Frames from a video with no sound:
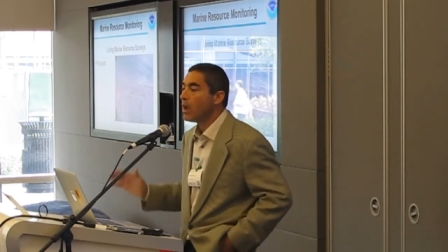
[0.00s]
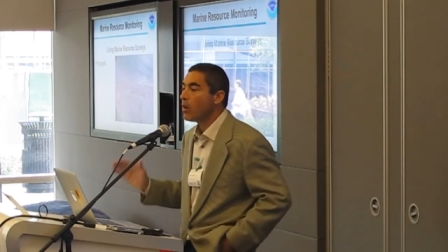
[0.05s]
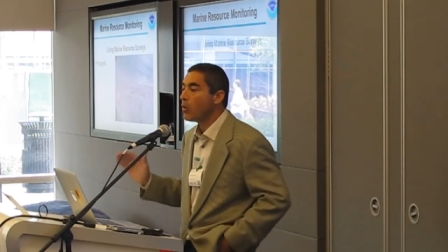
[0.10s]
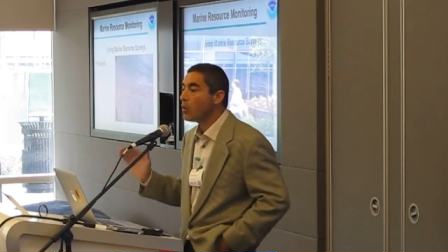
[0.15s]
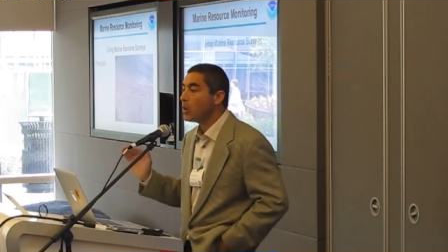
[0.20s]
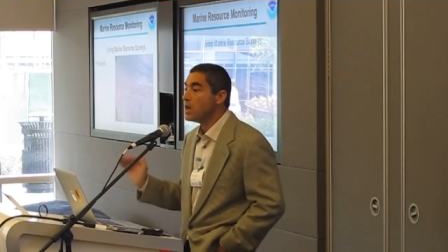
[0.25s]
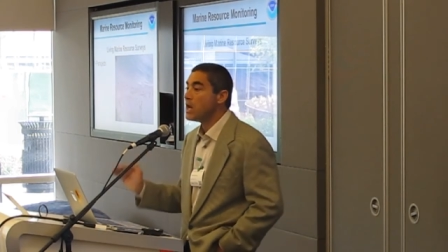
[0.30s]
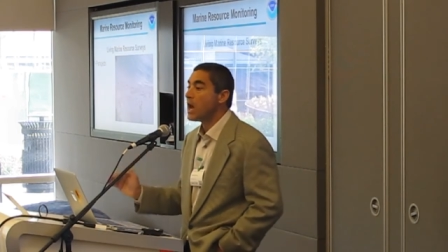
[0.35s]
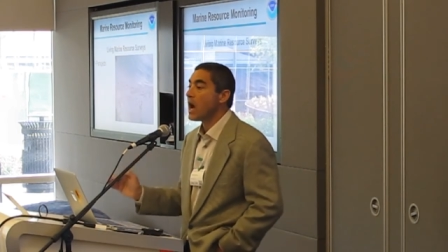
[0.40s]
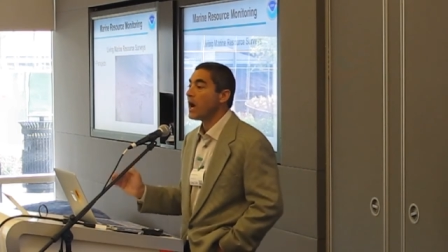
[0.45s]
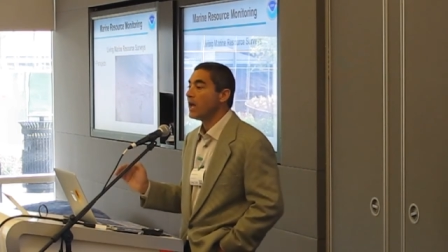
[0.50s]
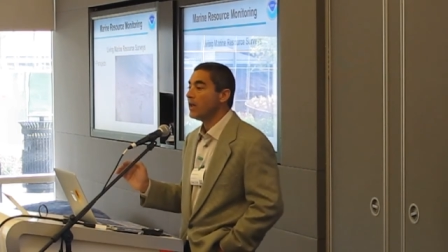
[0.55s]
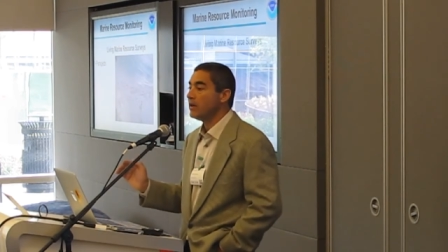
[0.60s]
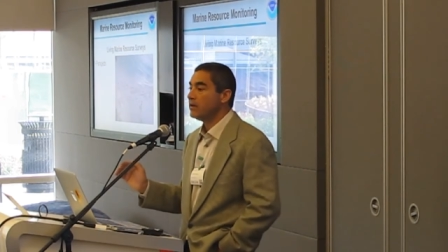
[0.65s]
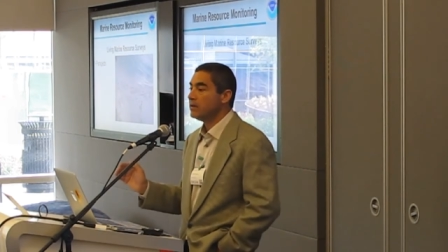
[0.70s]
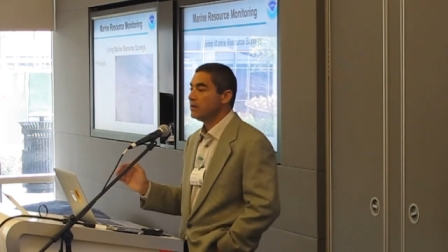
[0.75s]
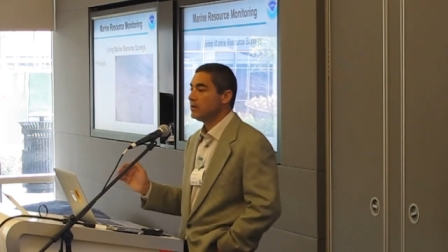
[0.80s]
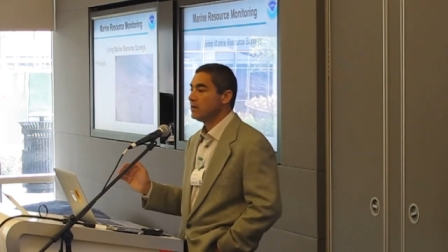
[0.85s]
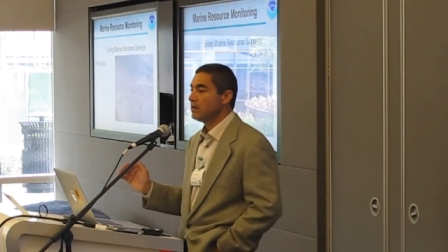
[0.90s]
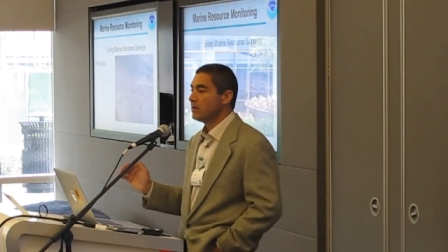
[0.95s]
We're not
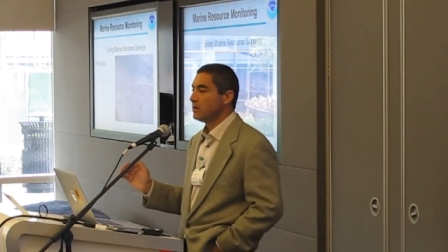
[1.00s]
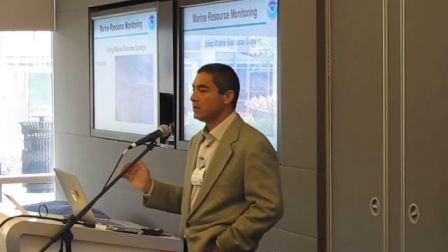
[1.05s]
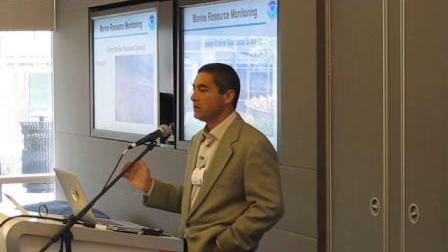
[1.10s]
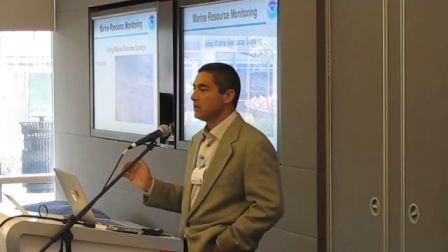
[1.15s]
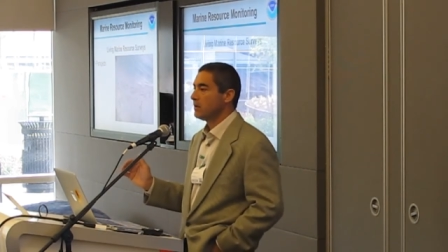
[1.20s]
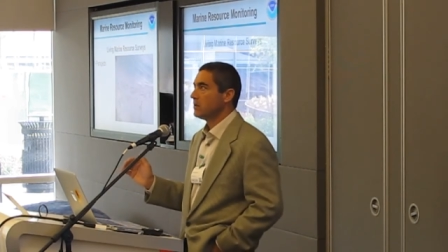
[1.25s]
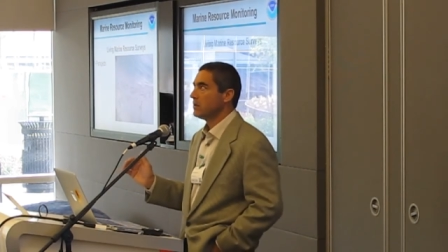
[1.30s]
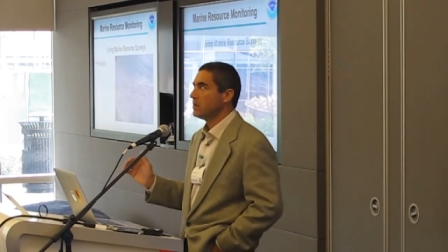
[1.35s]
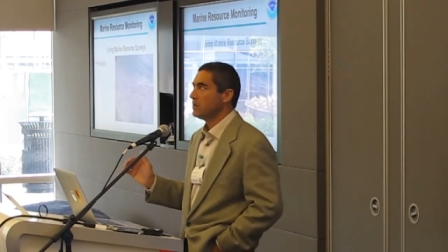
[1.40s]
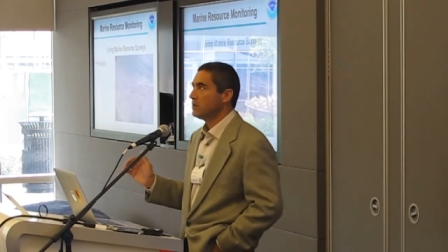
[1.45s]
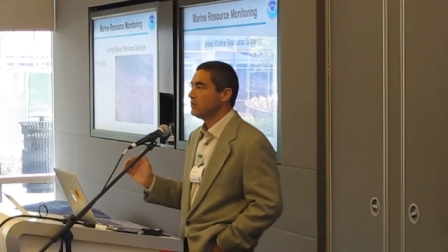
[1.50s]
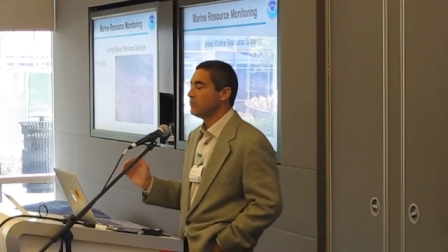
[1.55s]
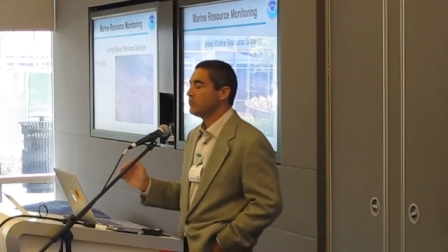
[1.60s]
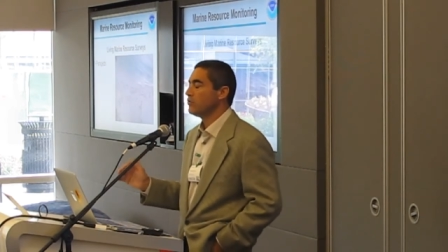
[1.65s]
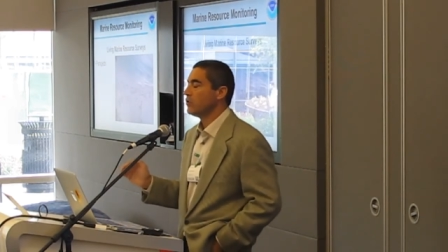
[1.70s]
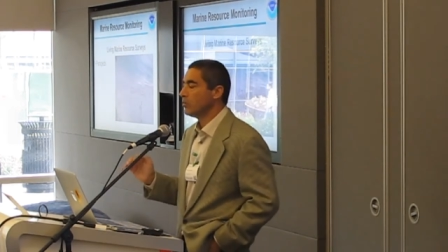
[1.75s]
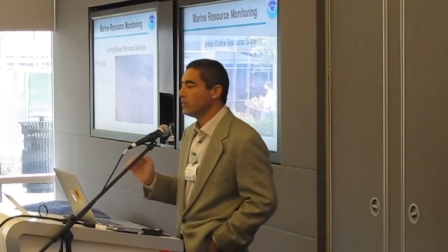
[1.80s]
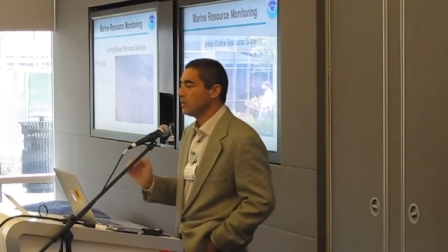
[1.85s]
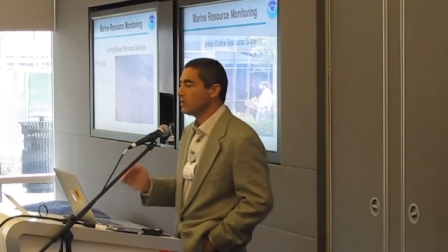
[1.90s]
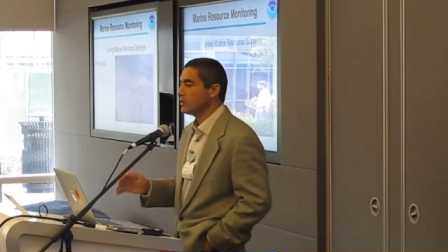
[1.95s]

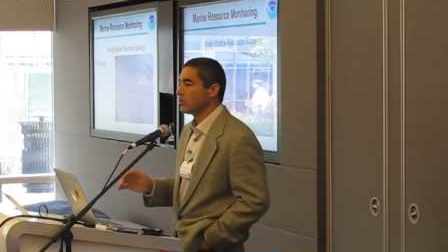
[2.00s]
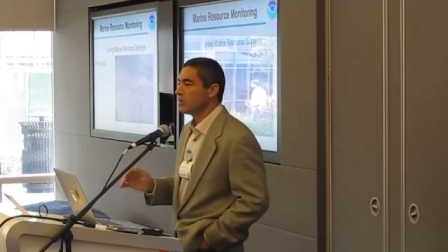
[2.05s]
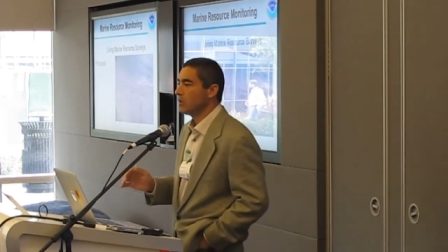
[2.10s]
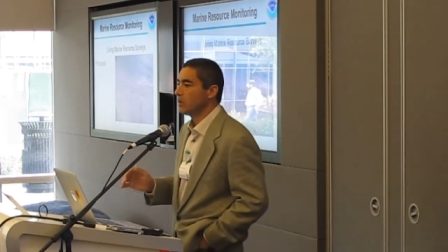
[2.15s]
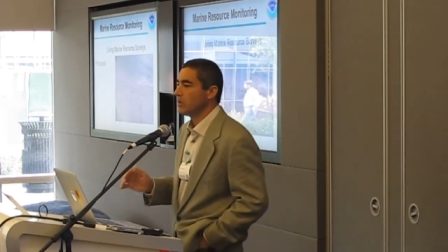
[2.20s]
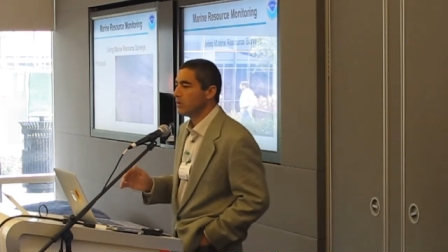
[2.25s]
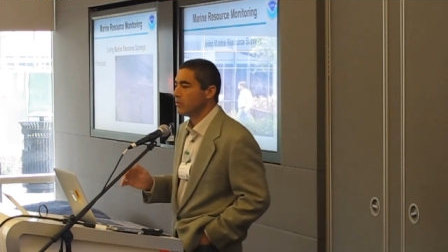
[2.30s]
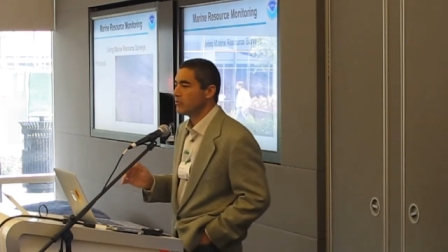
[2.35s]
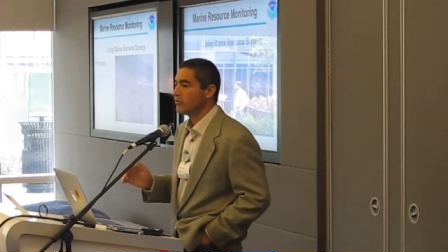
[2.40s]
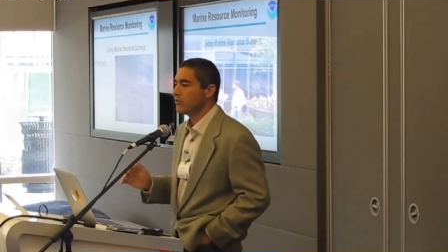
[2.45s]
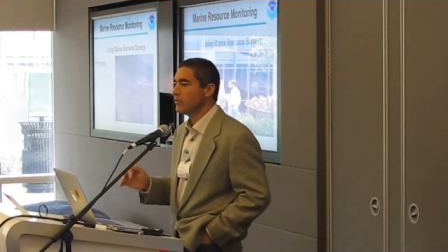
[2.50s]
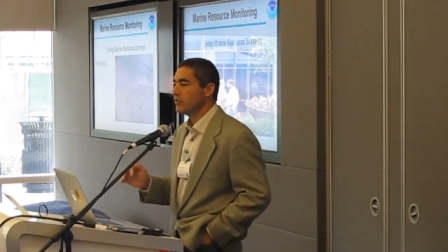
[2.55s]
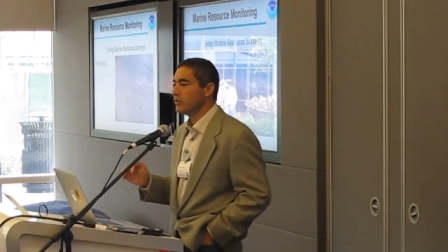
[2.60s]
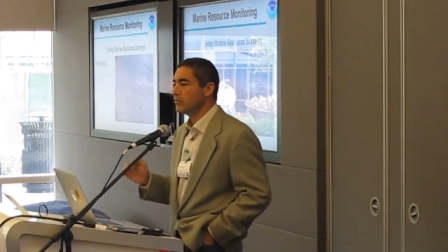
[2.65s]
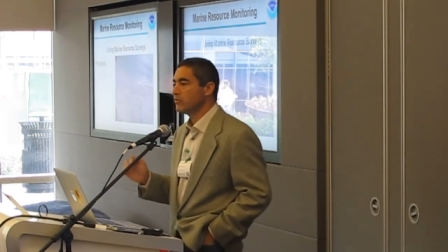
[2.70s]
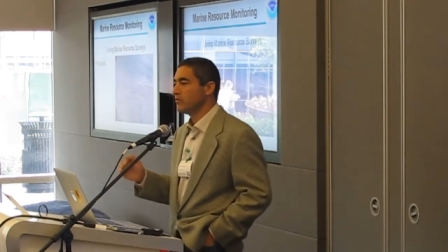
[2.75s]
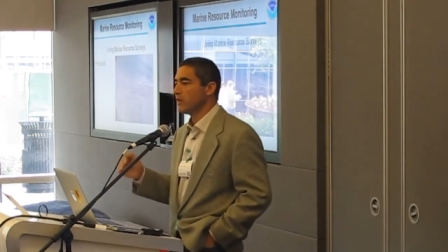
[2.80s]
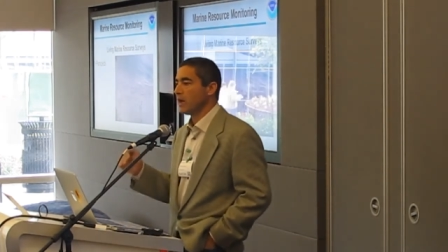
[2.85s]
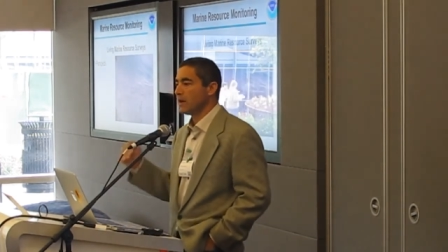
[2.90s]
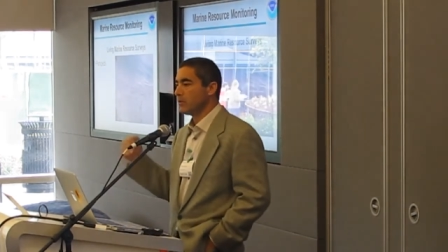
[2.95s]
disturbing the critters. We're
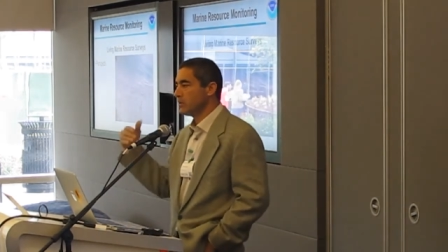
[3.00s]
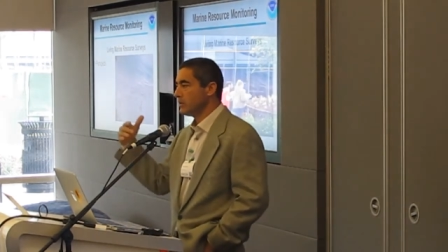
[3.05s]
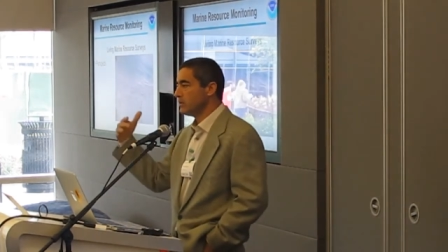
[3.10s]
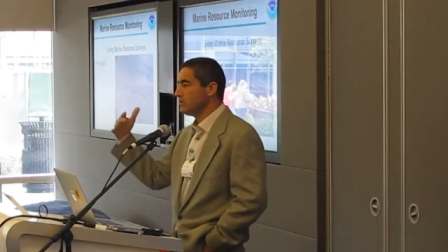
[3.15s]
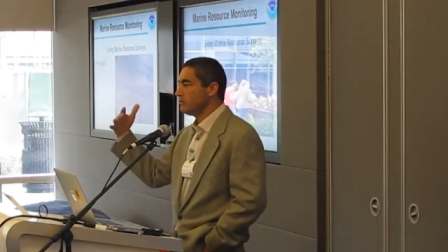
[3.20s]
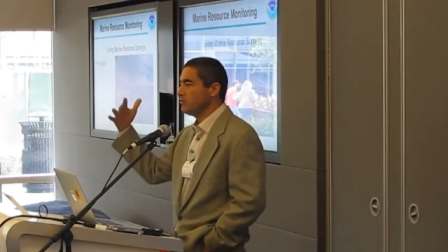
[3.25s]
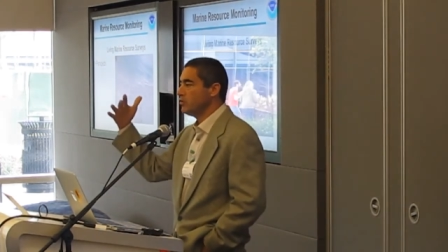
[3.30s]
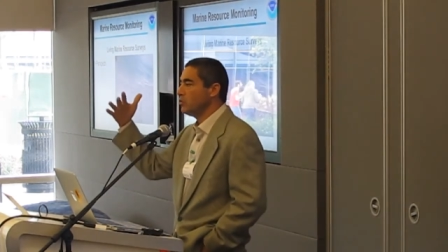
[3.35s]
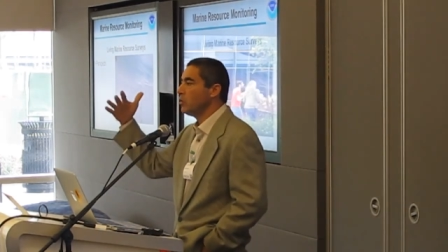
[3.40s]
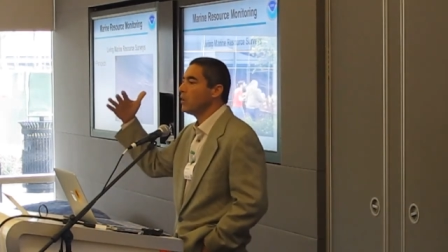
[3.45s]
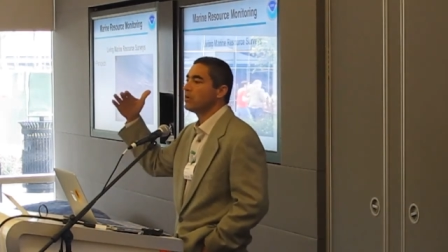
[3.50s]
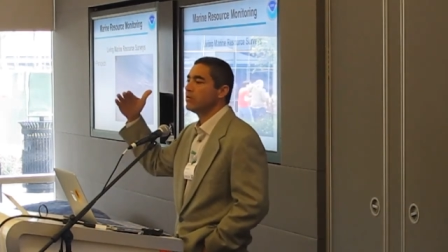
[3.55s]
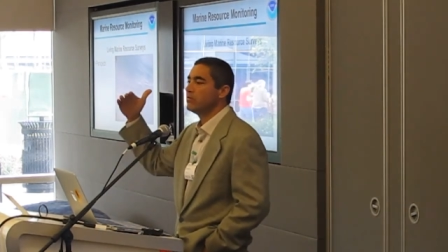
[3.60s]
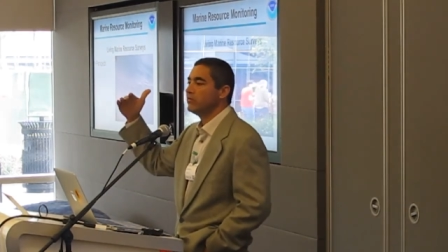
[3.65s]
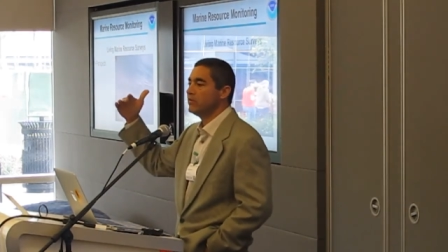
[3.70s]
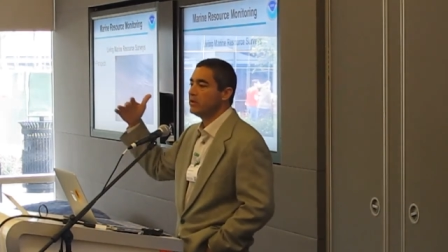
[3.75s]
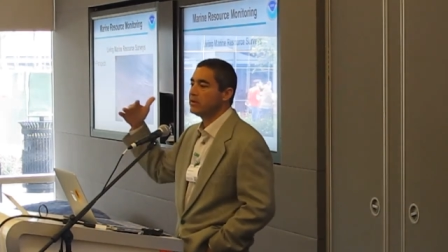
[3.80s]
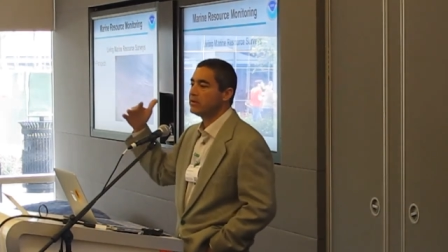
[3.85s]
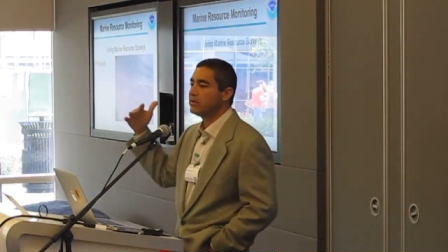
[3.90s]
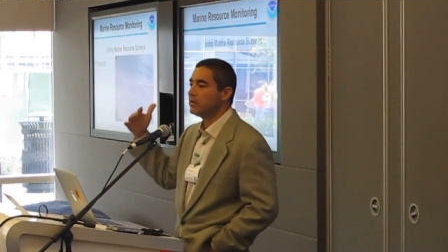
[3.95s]
flying within 200
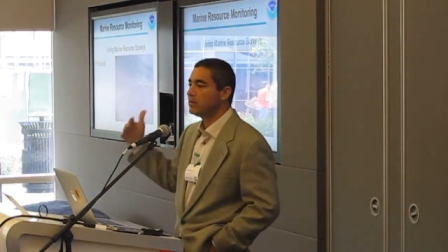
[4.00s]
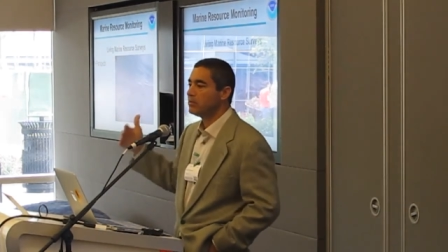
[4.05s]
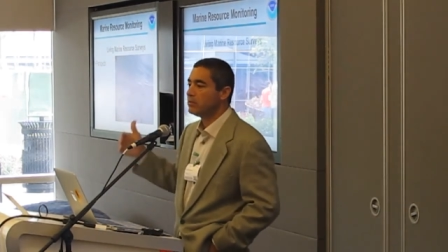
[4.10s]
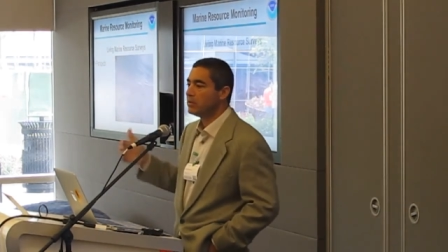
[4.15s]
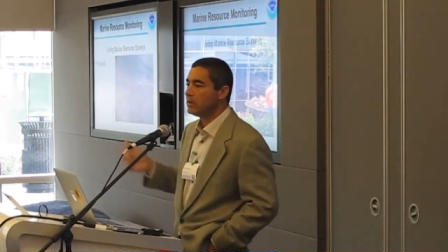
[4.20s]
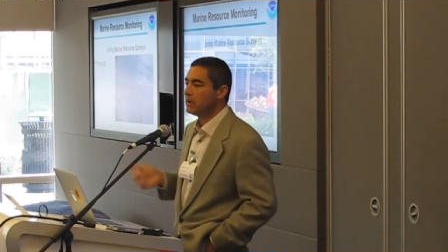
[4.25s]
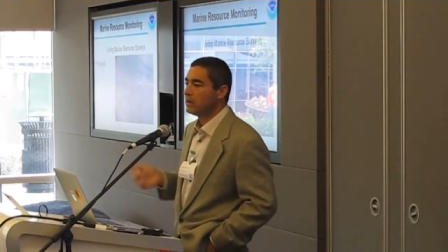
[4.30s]
feet of them,